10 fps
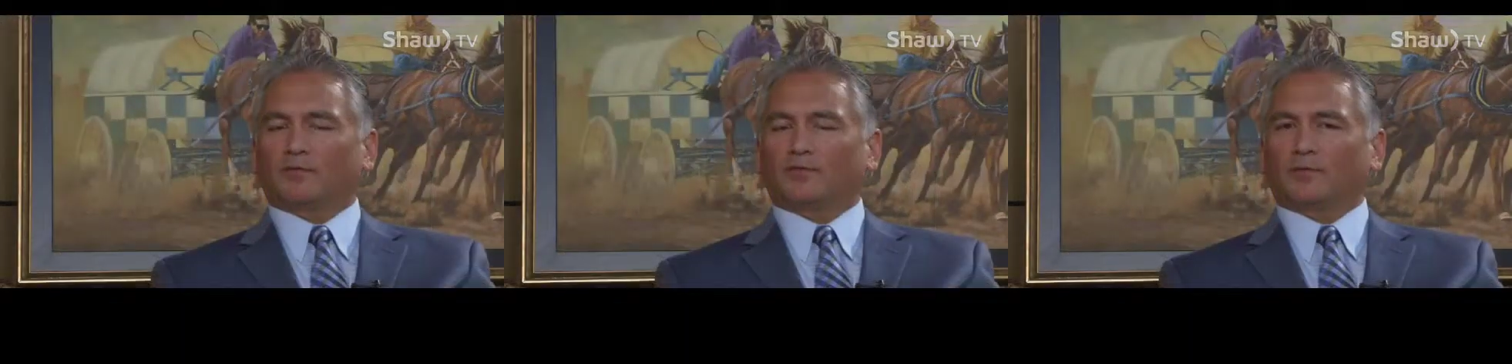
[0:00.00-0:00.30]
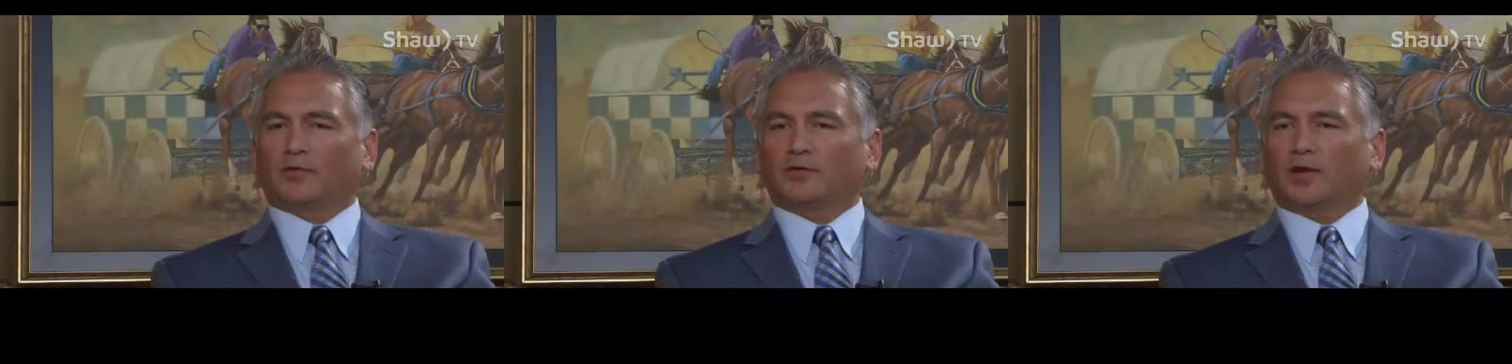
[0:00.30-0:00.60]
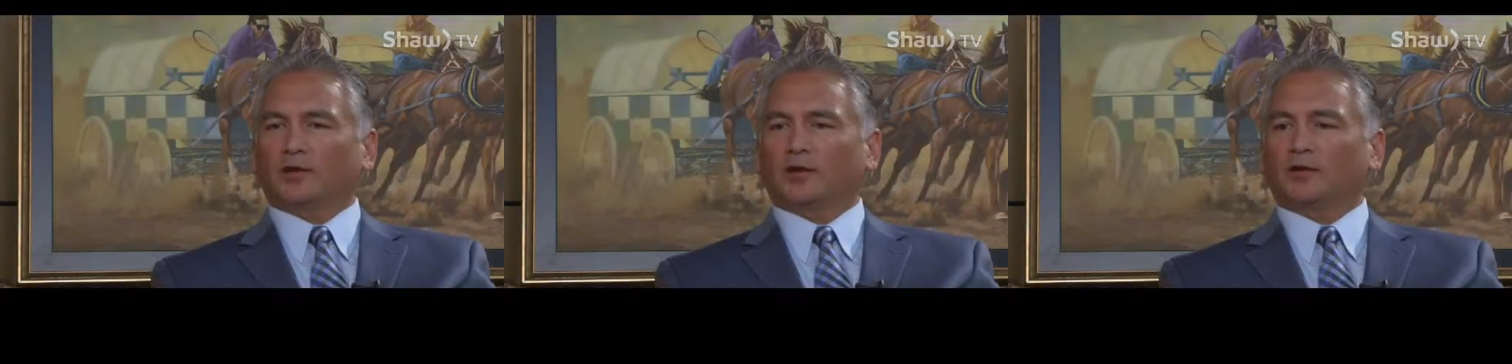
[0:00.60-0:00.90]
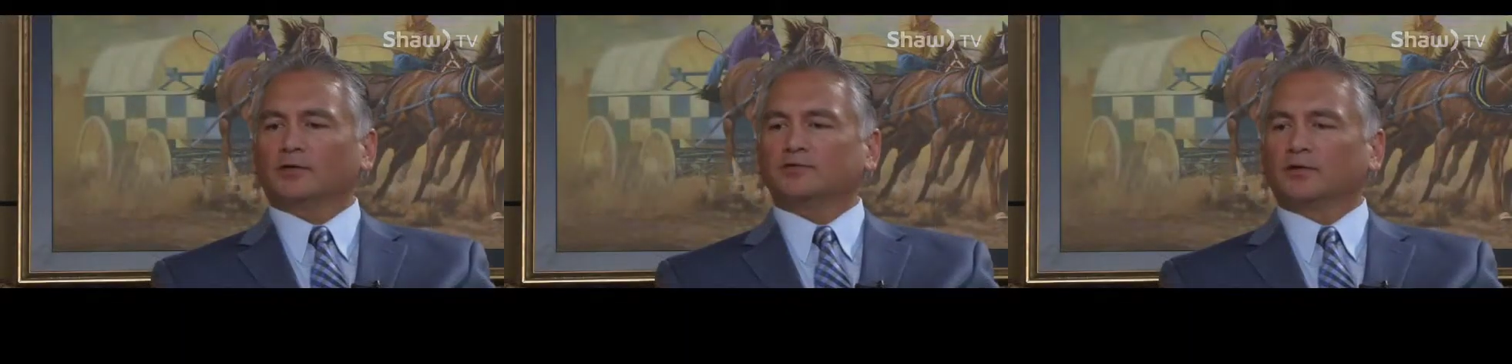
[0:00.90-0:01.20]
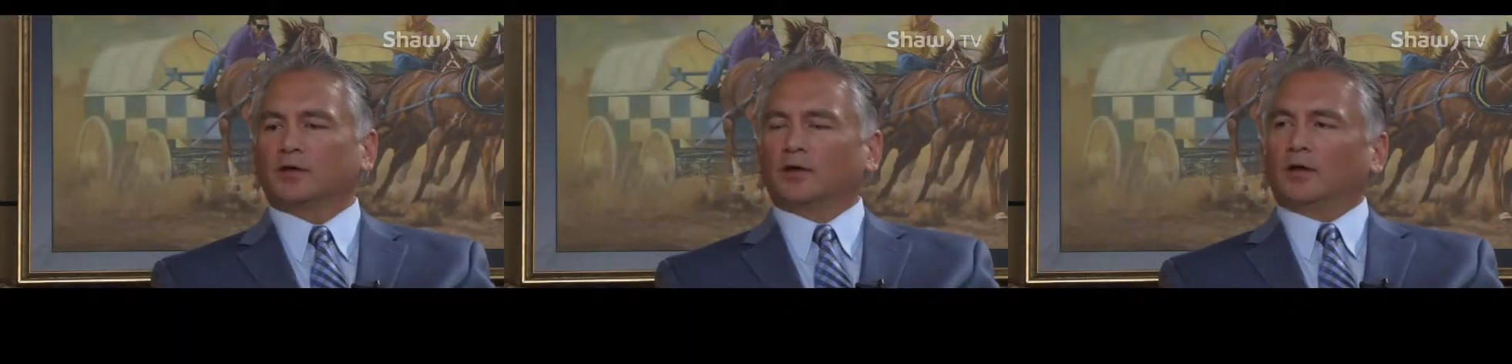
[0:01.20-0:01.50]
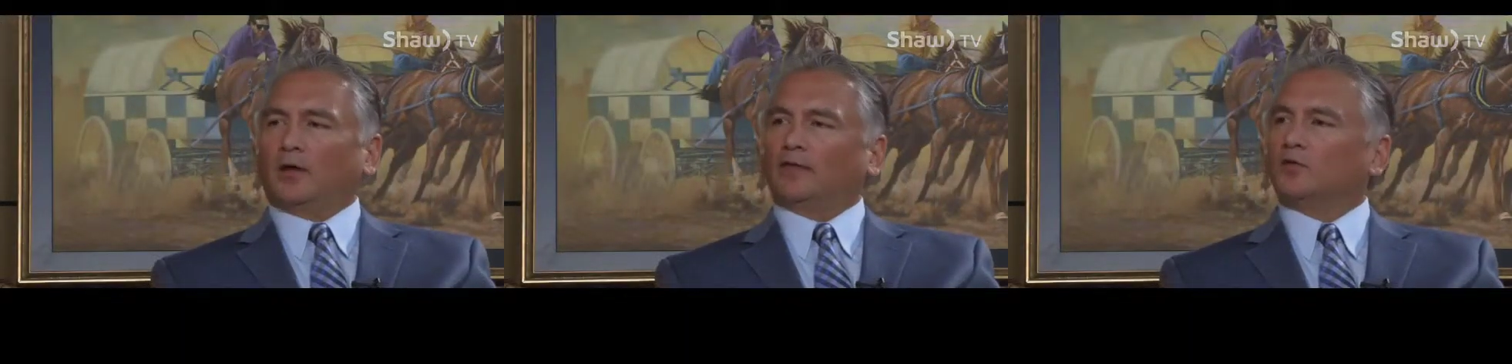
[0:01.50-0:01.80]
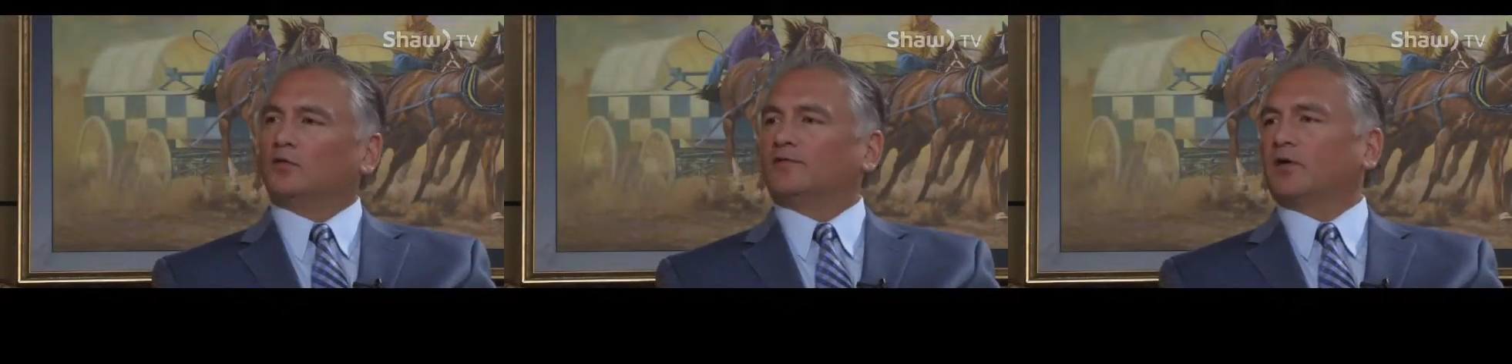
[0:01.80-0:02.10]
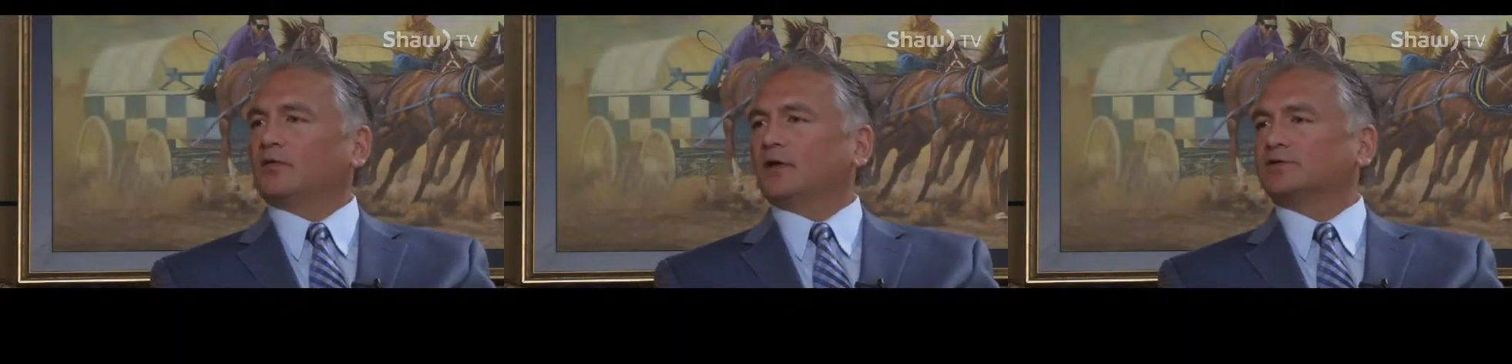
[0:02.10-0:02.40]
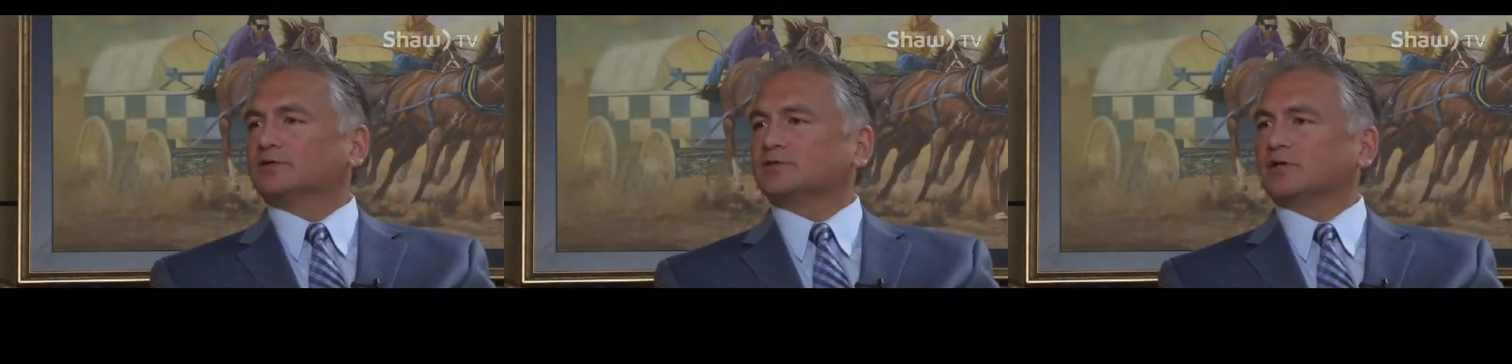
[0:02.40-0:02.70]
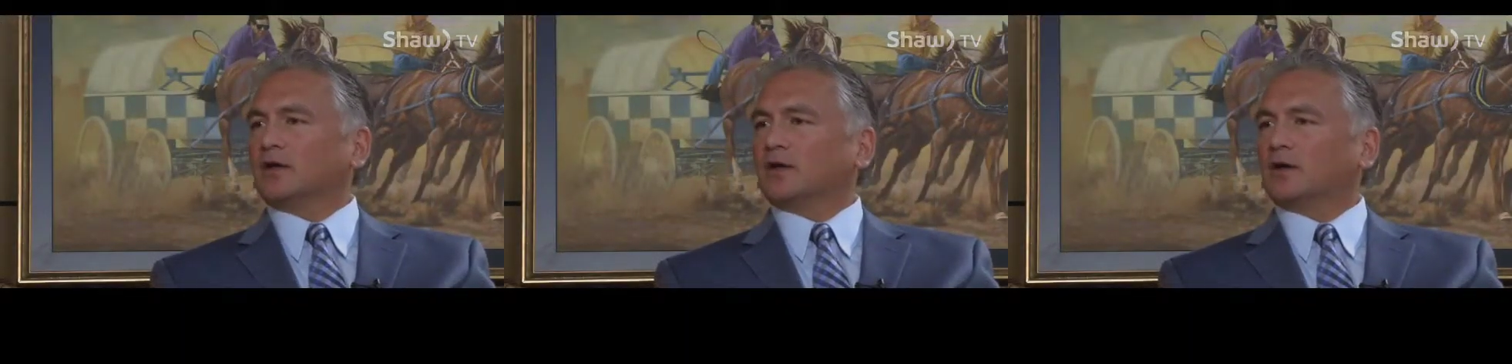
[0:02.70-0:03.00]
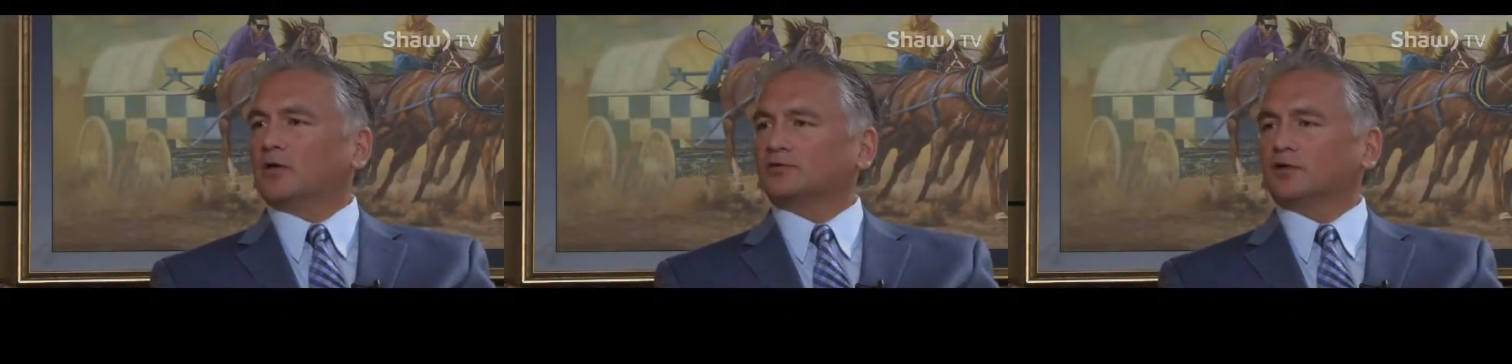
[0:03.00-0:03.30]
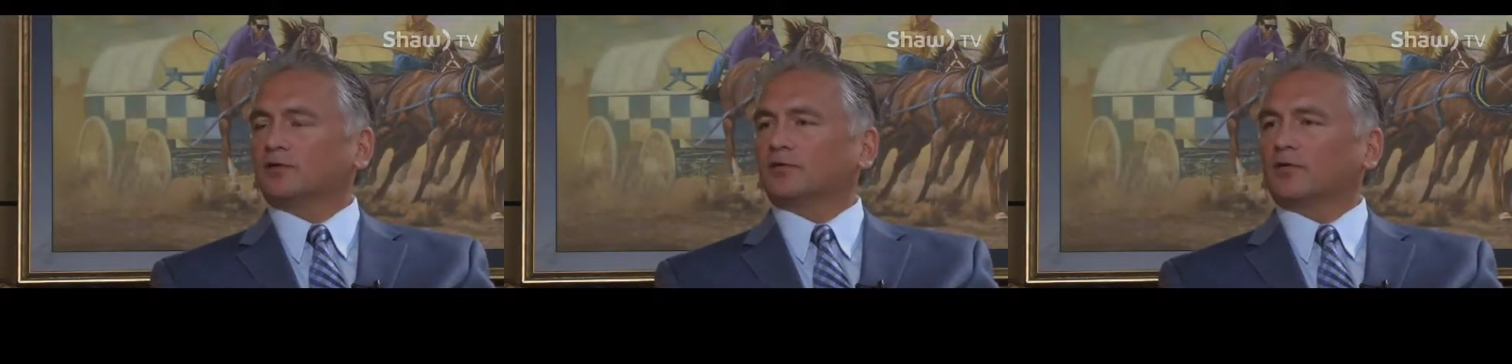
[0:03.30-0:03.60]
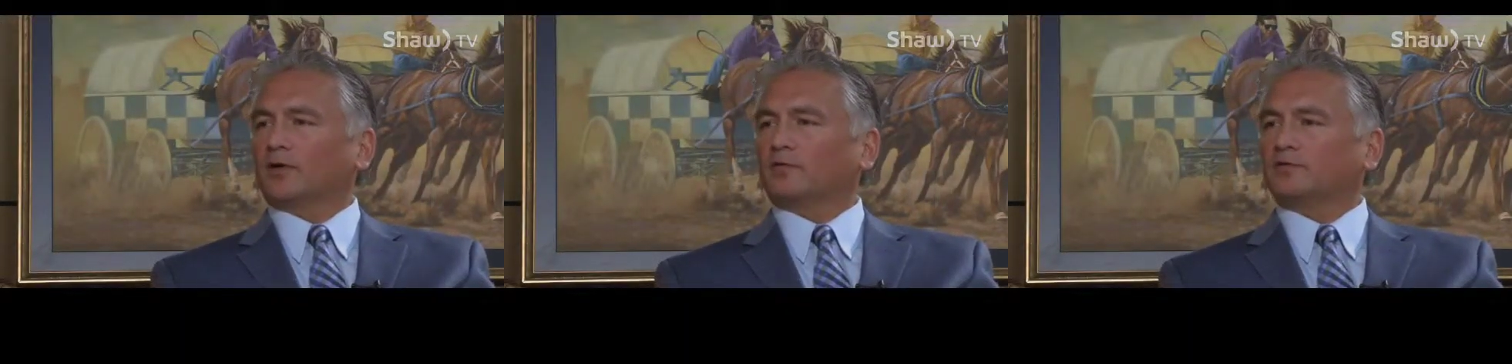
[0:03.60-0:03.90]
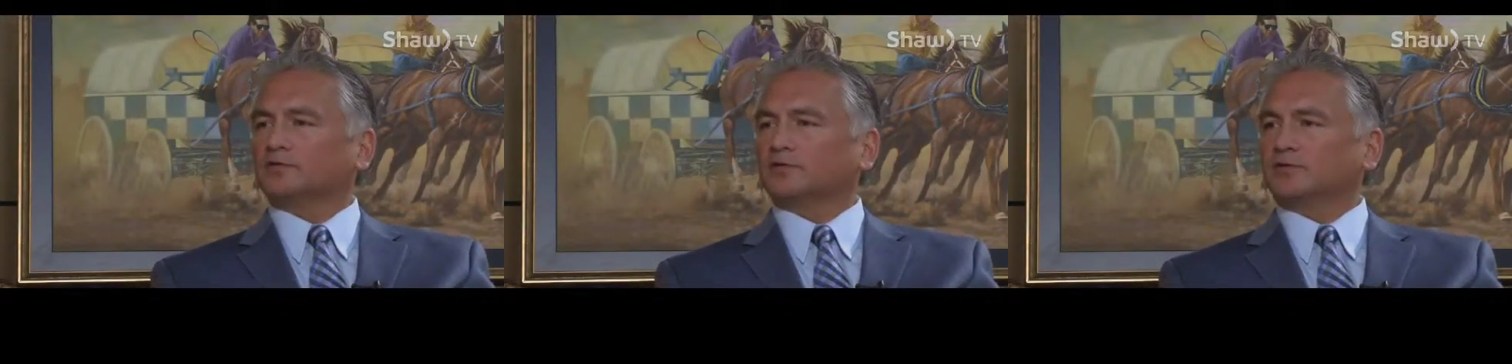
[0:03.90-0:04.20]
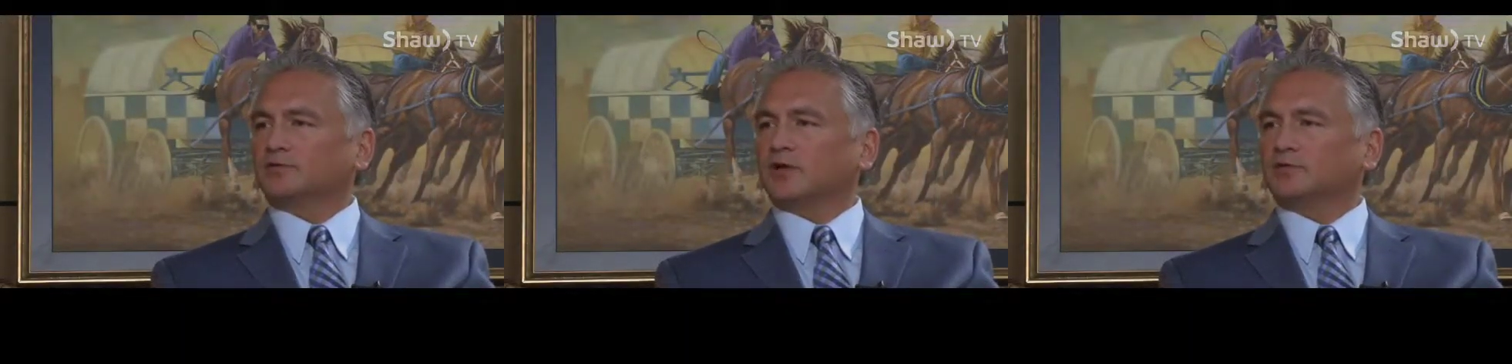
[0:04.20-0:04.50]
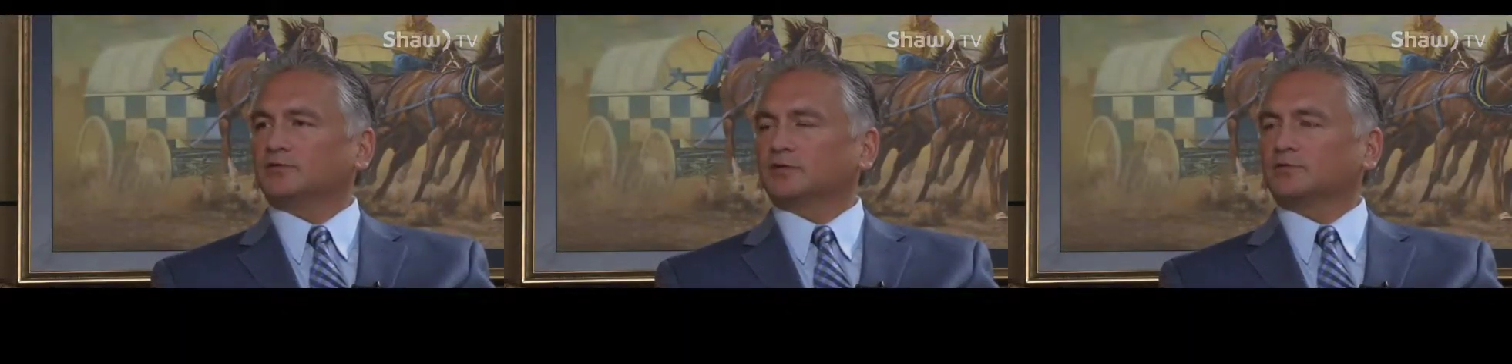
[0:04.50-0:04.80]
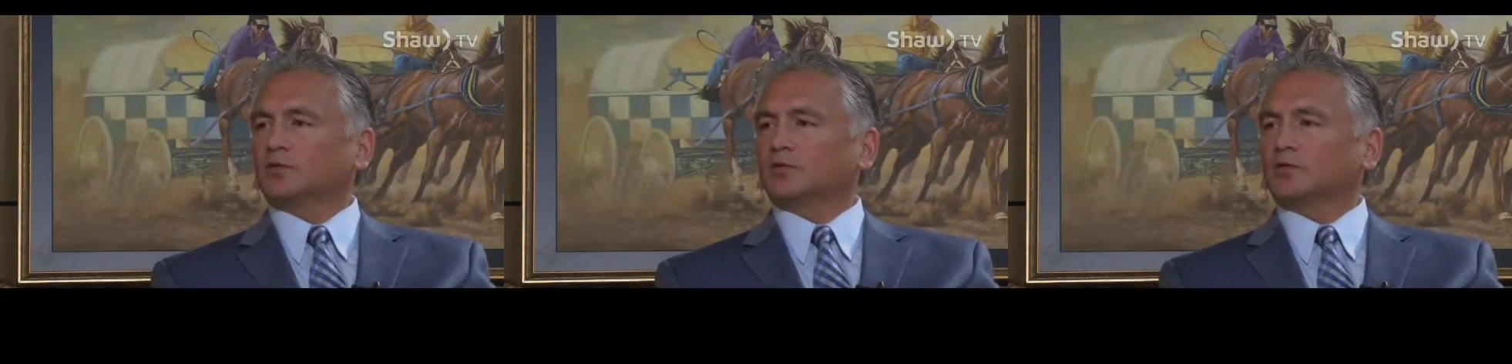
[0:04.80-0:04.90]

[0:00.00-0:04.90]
for about 10 years. And the Newell Foundation is the housing authority for seniors housing.